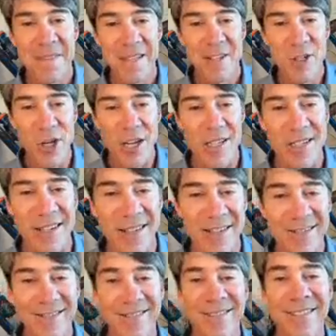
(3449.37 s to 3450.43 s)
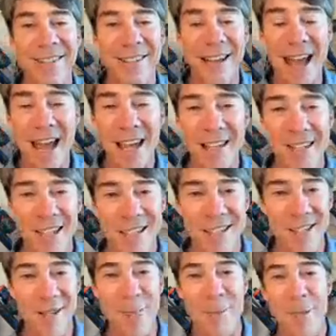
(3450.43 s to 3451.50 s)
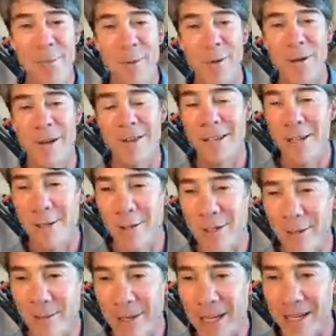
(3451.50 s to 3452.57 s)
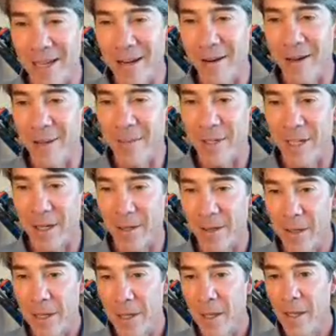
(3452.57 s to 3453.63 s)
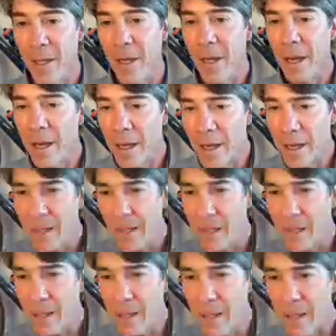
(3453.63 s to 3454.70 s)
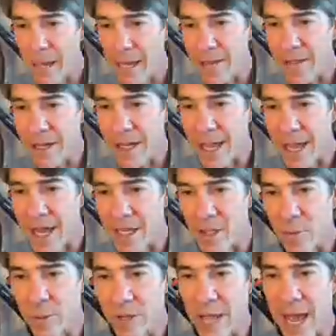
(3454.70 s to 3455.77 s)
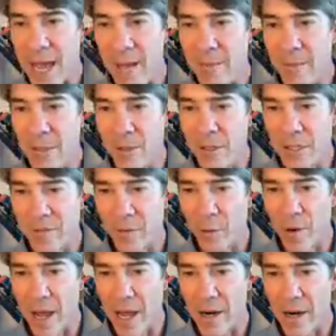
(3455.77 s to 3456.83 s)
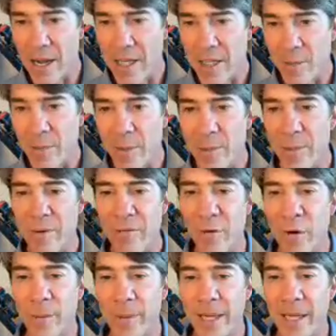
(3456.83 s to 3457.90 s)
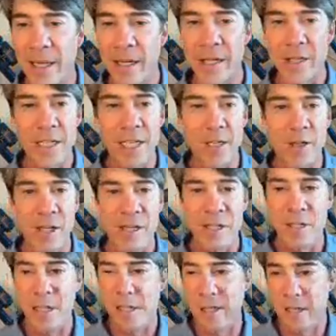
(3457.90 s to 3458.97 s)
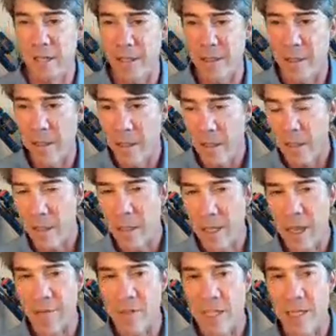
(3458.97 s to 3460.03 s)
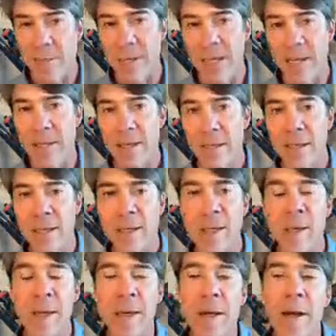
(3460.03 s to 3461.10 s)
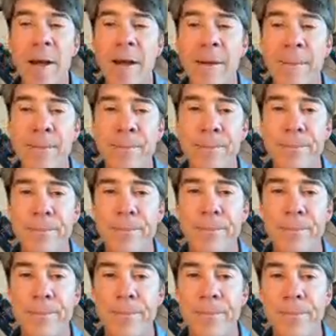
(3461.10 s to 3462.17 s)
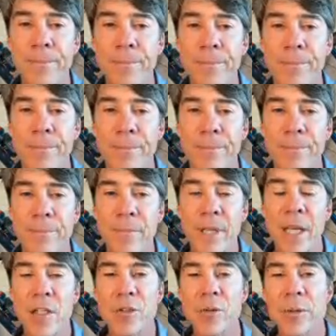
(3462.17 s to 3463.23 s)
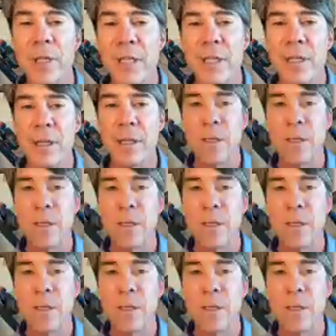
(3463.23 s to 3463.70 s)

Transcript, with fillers: Justin uh, access so that people on the YouTube can hear him too. Uh, Anthony asks, will the app notice if a router hasn't been performing and a decrease in FTP? Um, it's really